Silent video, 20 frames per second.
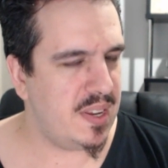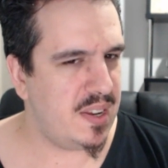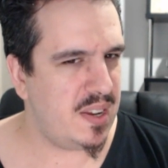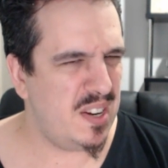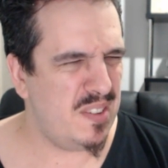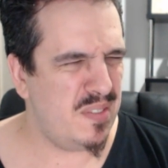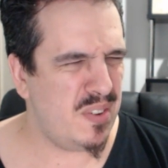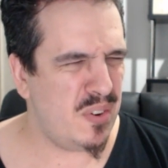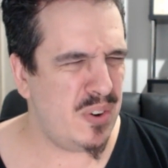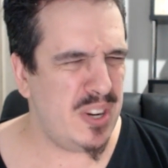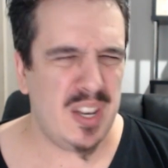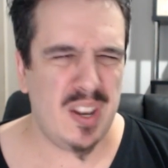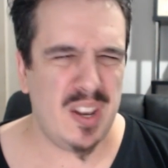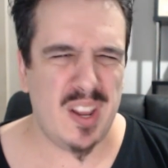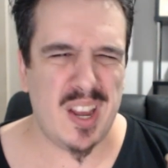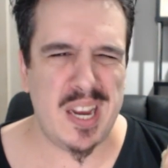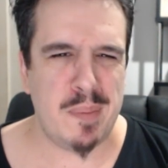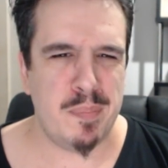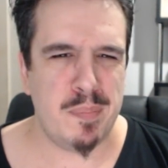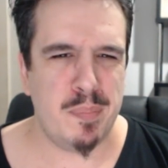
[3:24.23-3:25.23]
kind of very
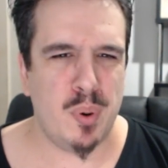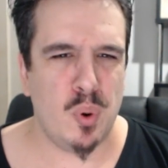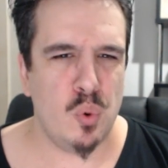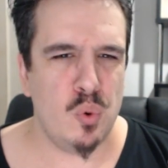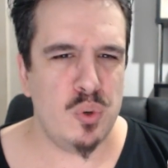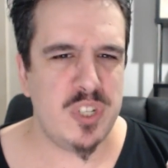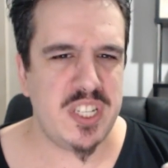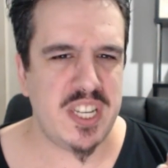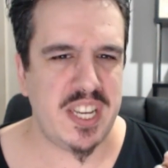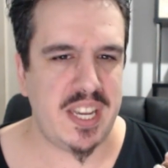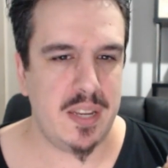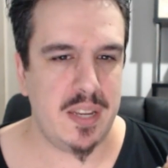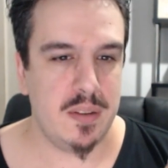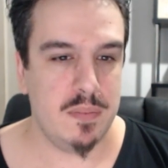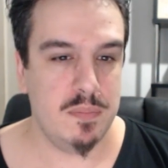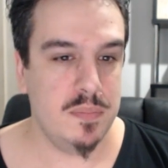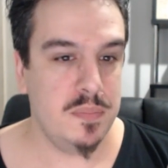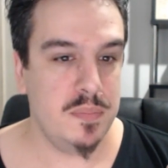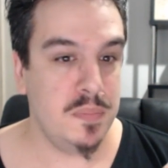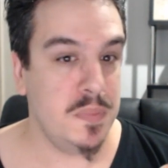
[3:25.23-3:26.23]
light porty
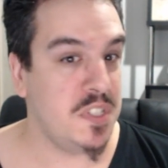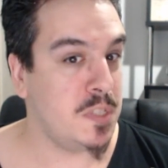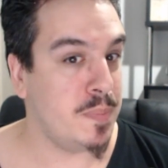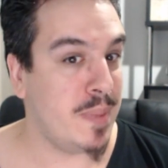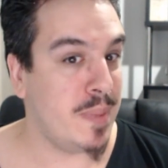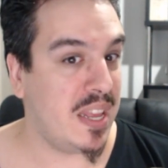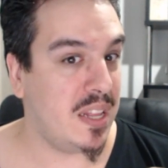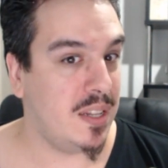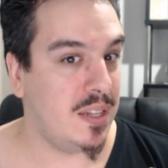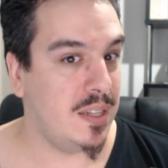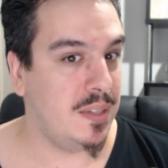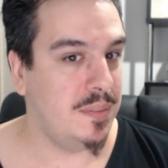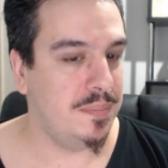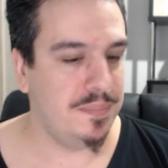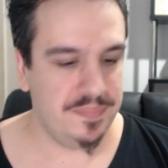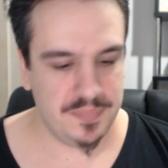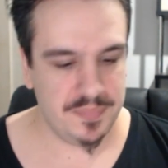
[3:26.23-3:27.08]
smell.